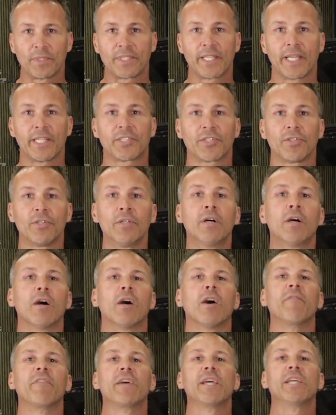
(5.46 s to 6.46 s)
potential
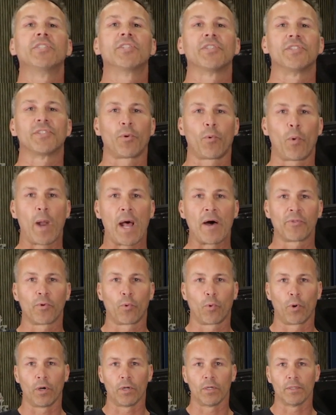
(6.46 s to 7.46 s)
of engines around the
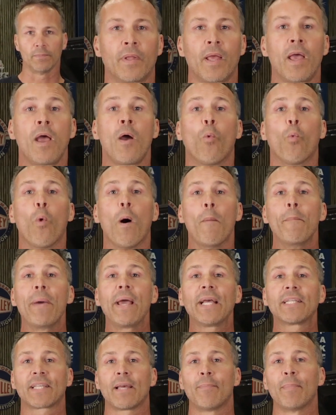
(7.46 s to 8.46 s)
world. What
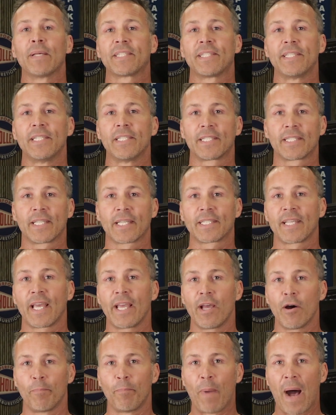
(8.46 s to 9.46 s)
makes MSD's
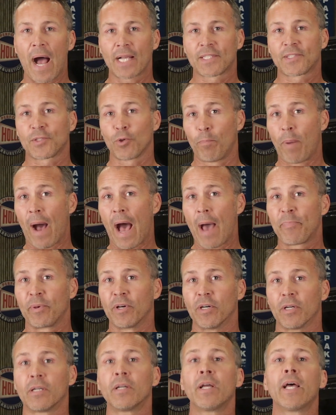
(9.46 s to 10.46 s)
6AL box so
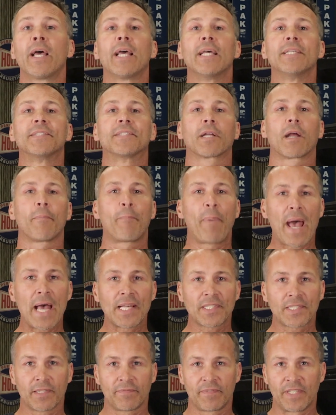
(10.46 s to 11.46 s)
popular is the
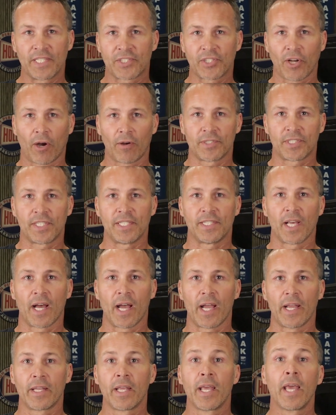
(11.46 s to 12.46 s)
capacitive discharge
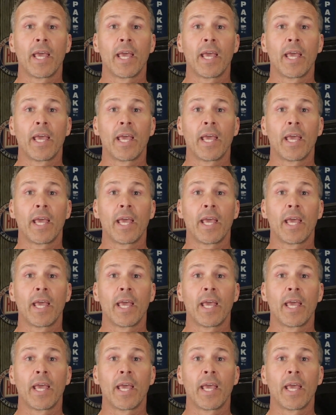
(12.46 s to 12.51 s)
design.